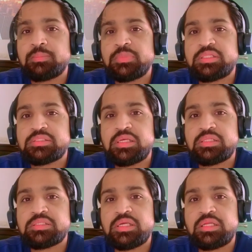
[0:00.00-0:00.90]

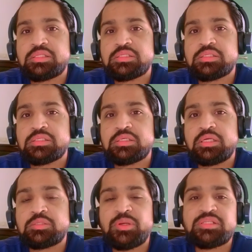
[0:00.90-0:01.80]

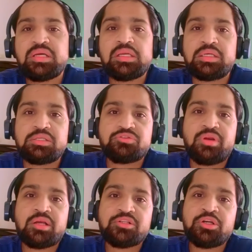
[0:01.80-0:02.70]
it's basically a
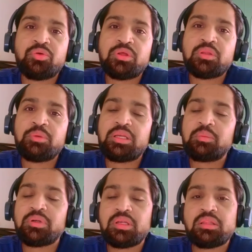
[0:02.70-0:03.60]
distraction during the meeting,
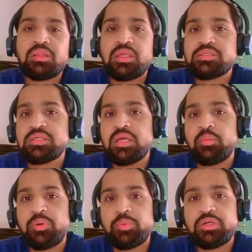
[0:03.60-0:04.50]
but nonetheless,
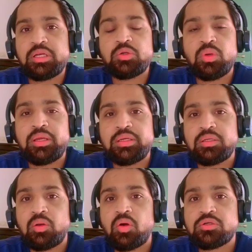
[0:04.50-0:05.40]
people tend to like it
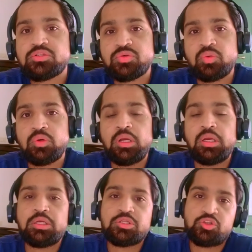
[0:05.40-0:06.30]
a lot. So
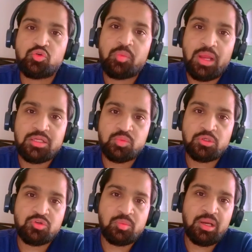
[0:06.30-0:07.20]
Zoom has
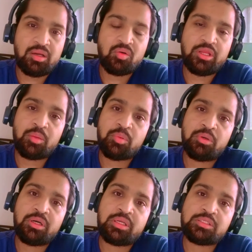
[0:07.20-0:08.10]
virtual background
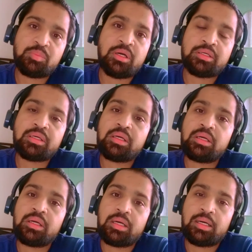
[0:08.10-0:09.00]
capabilities, but
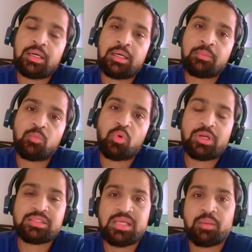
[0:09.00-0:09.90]
what
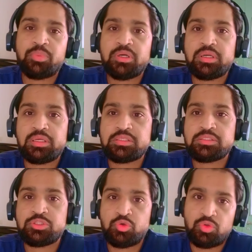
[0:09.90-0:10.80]
has happened is
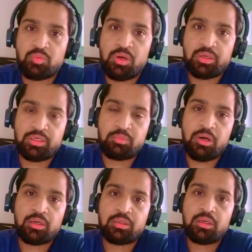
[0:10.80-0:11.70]
due to the market
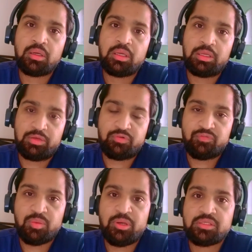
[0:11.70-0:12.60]
demand, even
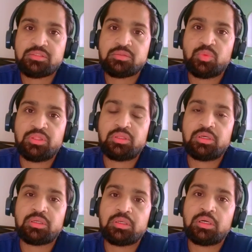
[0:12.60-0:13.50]
Webex with
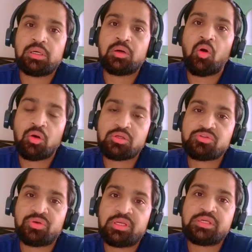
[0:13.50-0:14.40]
their
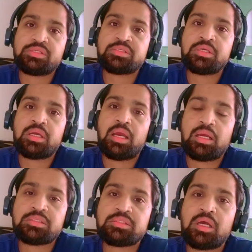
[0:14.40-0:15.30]
August release
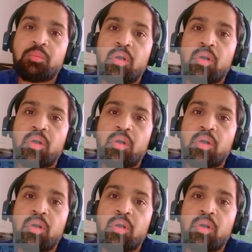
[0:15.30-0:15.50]
has come